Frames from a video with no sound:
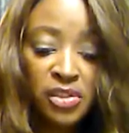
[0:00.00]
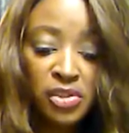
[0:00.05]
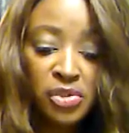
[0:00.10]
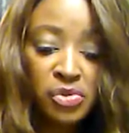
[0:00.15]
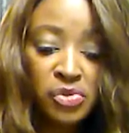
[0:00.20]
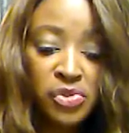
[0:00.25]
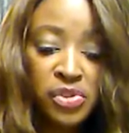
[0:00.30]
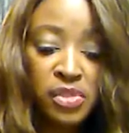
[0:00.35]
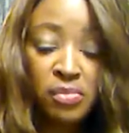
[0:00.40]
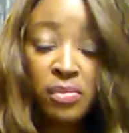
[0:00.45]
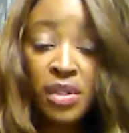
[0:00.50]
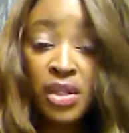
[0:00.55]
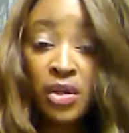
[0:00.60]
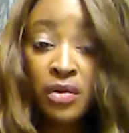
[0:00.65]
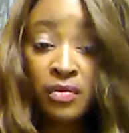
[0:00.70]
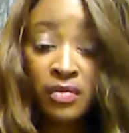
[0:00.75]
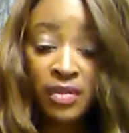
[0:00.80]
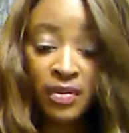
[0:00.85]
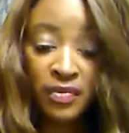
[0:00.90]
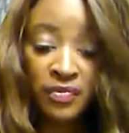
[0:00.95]
the news to me
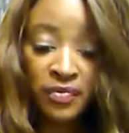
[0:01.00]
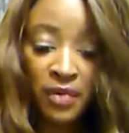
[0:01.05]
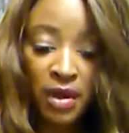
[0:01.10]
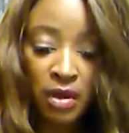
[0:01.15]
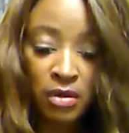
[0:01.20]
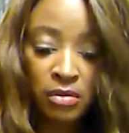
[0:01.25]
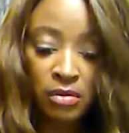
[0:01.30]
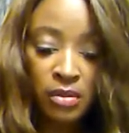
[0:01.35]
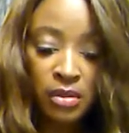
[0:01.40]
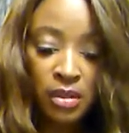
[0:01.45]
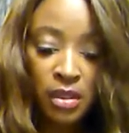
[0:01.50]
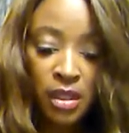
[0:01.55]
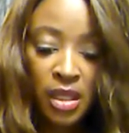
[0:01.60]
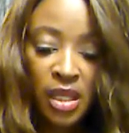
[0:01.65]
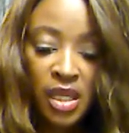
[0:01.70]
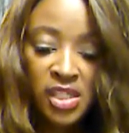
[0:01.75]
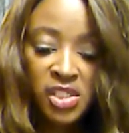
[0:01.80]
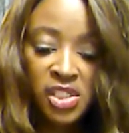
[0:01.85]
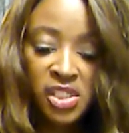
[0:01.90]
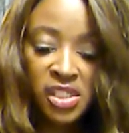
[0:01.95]
over the phone.
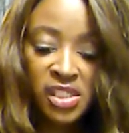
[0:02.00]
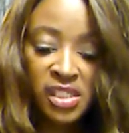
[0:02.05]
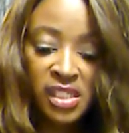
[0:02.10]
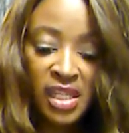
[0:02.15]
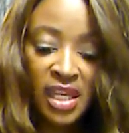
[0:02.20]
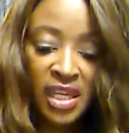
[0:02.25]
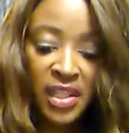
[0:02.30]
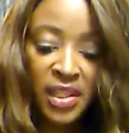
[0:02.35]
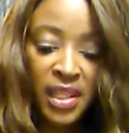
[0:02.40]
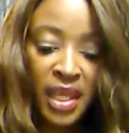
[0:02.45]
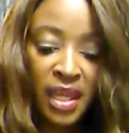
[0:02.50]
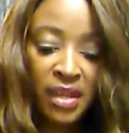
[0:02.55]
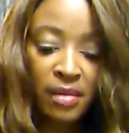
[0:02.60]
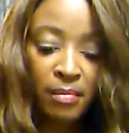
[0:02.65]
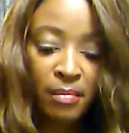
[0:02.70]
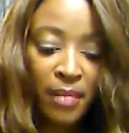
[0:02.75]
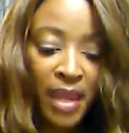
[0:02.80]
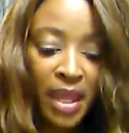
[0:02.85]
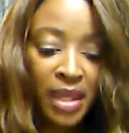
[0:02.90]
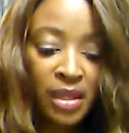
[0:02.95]
She said
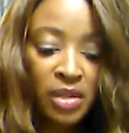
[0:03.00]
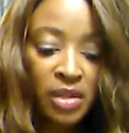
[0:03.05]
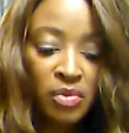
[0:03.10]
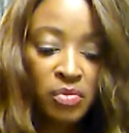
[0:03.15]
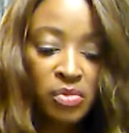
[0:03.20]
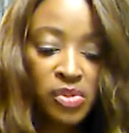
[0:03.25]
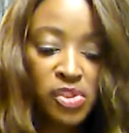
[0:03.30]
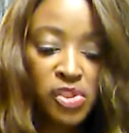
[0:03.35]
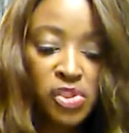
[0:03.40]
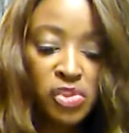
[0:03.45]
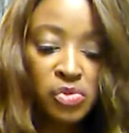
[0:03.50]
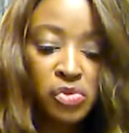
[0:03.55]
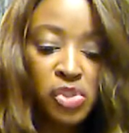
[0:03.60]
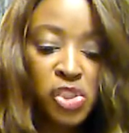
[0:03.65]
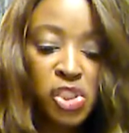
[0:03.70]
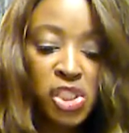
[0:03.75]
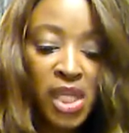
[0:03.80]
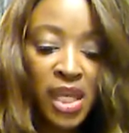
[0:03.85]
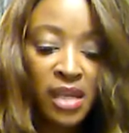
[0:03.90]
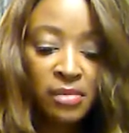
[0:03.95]
that Manny was too
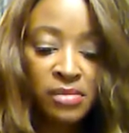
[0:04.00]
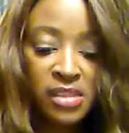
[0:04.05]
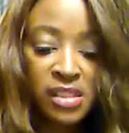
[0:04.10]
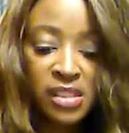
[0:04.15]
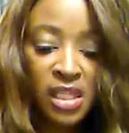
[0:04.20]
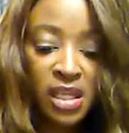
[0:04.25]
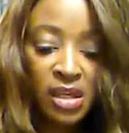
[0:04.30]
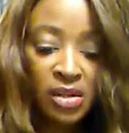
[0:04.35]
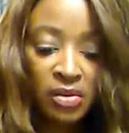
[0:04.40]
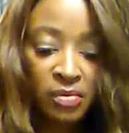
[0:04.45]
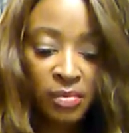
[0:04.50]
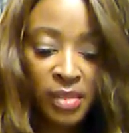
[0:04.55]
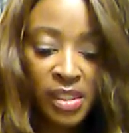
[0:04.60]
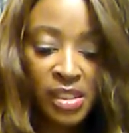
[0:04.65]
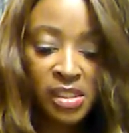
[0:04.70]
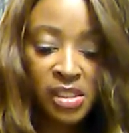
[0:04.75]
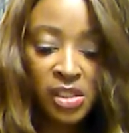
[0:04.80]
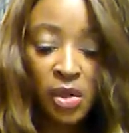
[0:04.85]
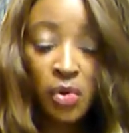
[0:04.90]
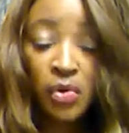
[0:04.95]
ashamed to tell
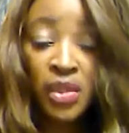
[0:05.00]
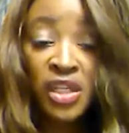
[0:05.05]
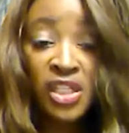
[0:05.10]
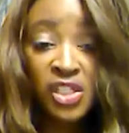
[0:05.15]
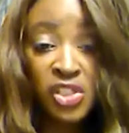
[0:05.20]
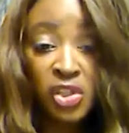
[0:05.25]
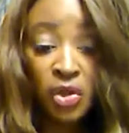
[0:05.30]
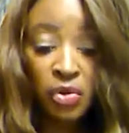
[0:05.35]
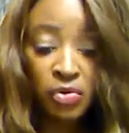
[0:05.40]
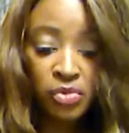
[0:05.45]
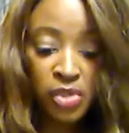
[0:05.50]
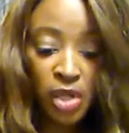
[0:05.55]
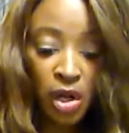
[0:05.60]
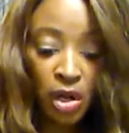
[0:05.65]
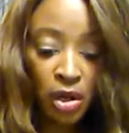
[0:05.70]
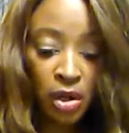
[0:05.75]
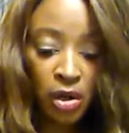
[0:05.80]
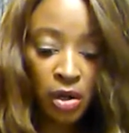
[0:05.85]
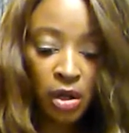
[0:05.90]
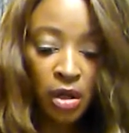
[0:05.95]
me, so he told
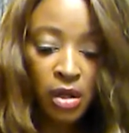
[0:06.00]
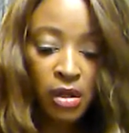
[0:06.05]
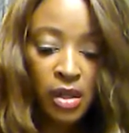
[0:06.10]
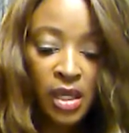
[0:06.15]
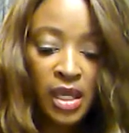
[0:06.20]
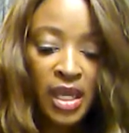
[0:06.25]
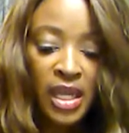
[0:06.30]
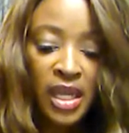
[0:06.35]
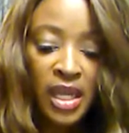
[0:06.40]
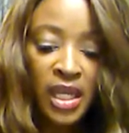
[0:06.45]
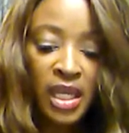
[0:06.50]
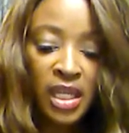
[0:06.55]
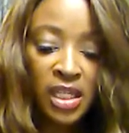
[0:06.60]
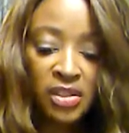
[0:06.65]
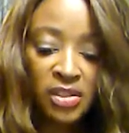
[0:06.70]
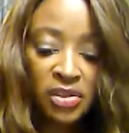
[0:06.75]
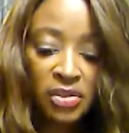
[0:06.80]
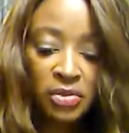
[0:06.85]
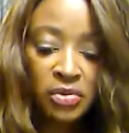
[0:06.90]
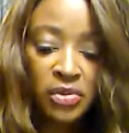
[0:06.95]
her.
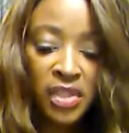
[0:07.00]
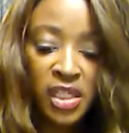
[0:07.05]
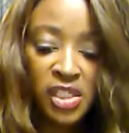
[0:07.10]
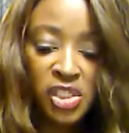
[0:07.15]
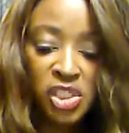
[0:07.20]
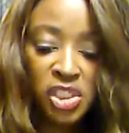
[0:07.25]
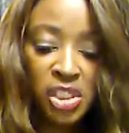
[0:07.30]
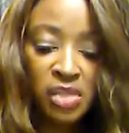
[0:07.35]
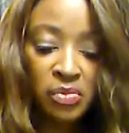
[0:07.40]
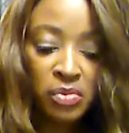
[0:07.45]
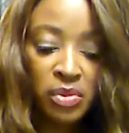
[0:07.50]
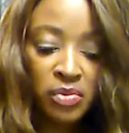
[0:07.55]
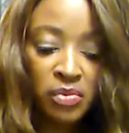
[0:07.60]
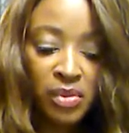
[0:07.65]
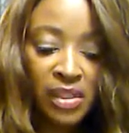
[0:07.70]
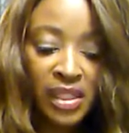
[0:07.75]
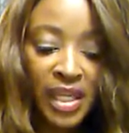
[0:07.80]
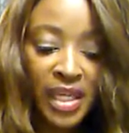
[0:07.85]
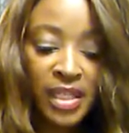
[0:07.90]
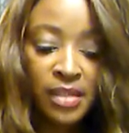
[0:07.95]
He knew that she would
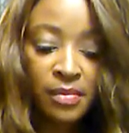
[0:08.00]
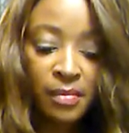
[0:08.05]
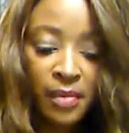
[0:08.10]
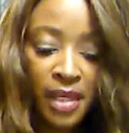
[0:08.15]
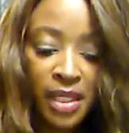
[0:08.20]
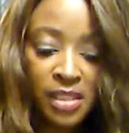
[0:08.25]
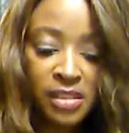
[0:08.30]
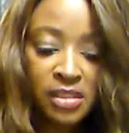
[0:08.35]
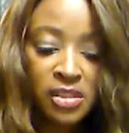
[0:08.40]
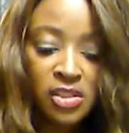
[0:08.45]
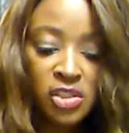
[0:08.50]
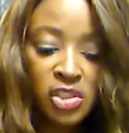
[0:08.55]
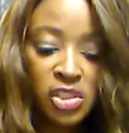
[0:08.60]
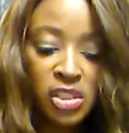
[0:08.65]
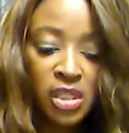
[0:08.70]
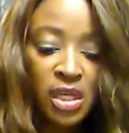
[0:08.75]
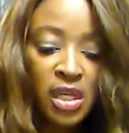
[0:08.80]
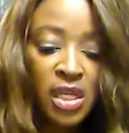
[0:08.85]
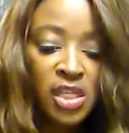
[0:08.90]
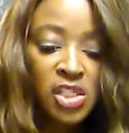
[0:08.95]
relay the message.
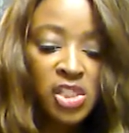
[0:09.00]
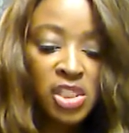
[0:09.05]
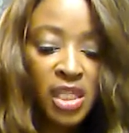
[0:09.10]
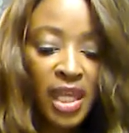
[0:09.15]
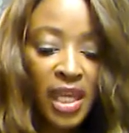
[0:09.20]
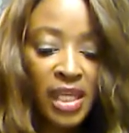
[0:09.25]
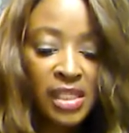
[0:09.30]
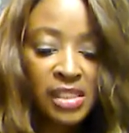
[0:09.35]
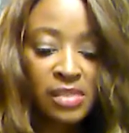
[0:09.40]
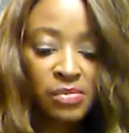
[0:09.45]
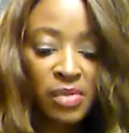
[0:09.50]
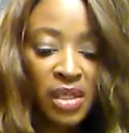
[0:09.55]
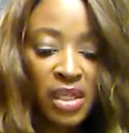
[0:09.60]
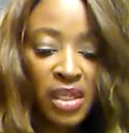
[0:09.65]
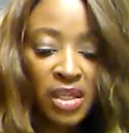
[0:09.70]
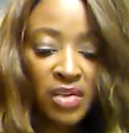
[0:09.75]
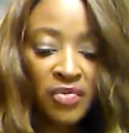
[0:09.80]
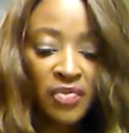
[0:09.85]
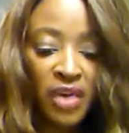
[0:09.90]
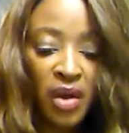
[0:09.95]
She asked
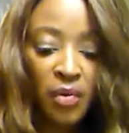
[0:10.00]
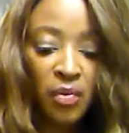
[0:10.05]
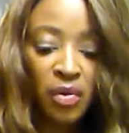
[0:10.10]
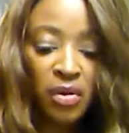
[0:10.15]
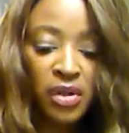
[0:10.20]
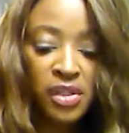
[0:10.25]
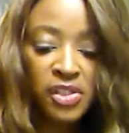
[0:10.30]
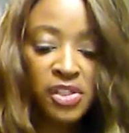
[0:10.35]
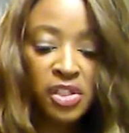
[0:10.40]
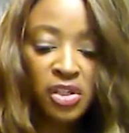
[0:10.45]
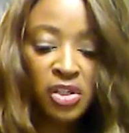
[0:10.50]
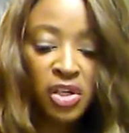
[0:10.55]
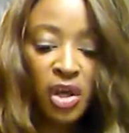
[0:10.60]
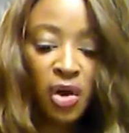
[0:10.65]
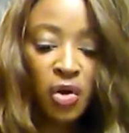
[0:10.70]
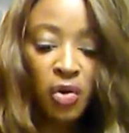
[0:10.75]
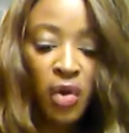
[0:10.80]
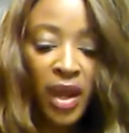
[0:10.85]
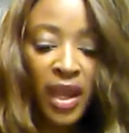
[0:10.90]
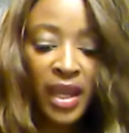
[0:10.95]
me if I wanted to
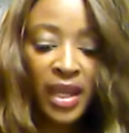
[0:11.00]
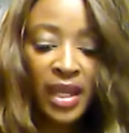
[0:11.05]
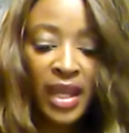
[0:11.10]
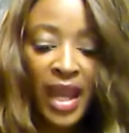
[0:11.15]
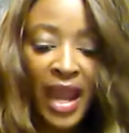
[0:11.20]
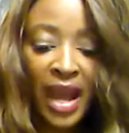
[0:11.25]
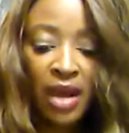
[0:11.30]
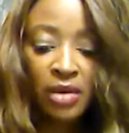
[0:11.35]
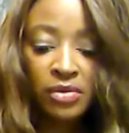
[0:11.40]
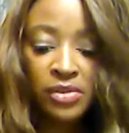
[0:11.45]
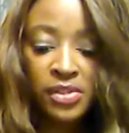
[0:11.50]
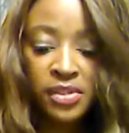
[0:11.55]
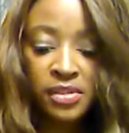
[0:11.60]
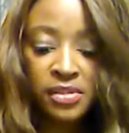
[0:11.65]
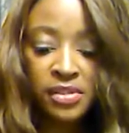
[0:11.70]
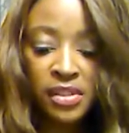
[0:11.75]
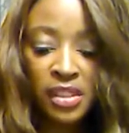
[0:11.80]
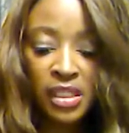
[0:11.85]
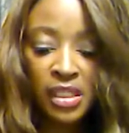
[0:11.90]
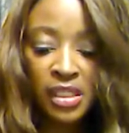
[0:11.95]
go hang
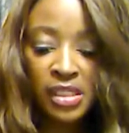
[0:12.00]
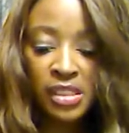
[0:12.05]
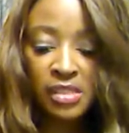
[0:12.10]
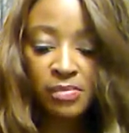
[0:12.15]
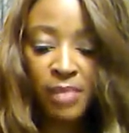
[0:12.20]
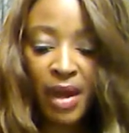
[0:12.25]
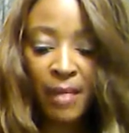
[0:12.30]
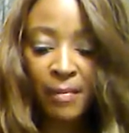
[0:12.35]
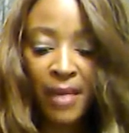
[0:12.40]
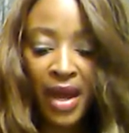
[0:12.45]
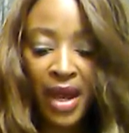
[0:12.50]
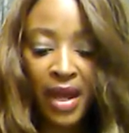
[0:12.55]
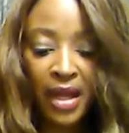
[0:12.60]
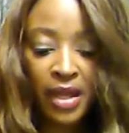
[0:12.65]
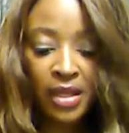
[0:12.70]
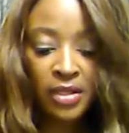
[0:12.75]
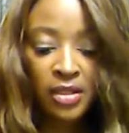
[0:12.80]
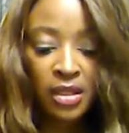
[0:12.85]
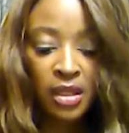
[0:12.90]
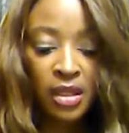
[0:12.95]
out to ease my
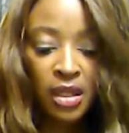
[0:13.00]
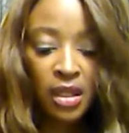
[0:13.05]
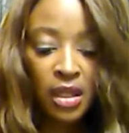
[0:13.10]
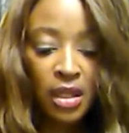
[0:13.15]
mind.